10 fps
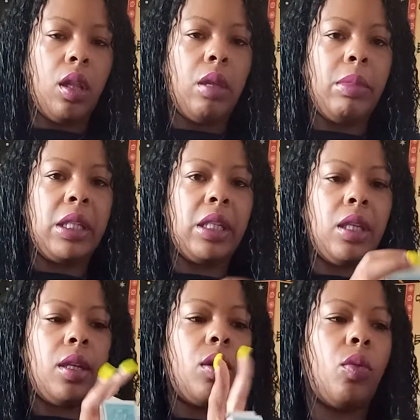Let me
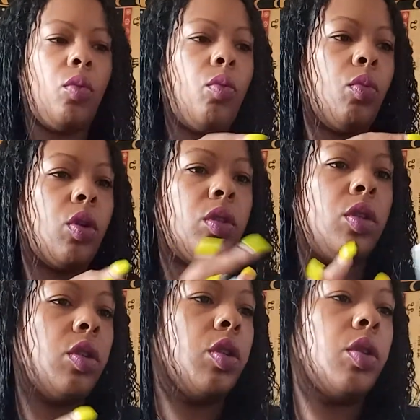see
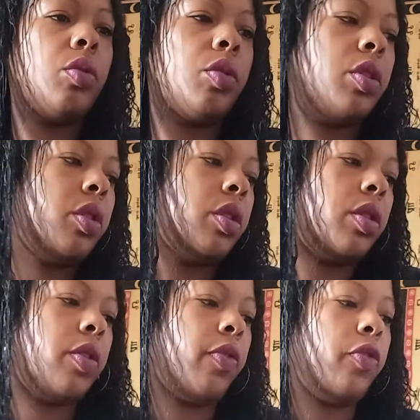what you
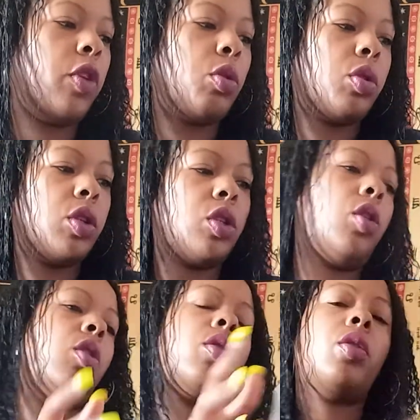should focus
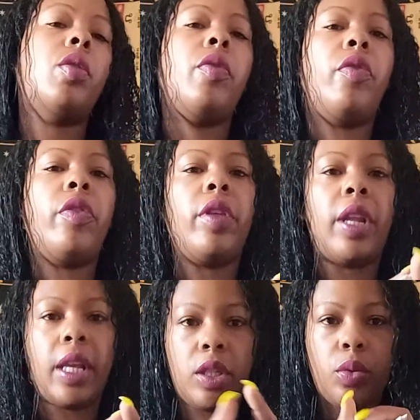on for the
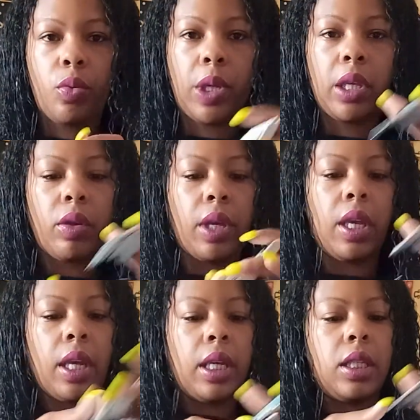next week. Okay,
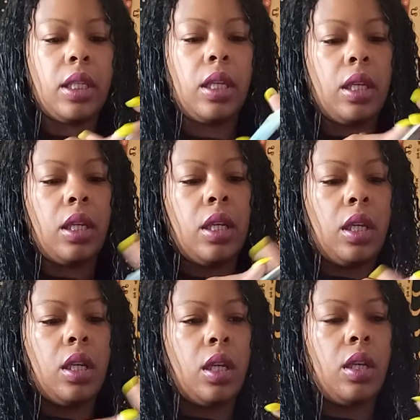guys?
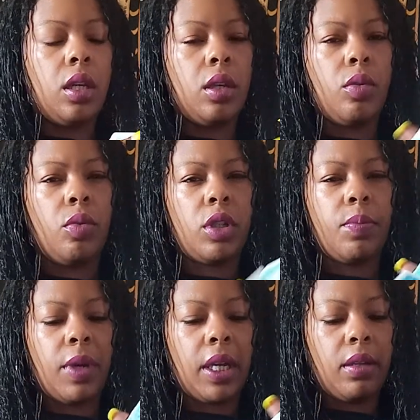What
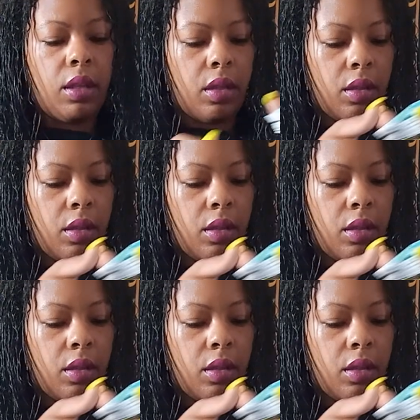should cut?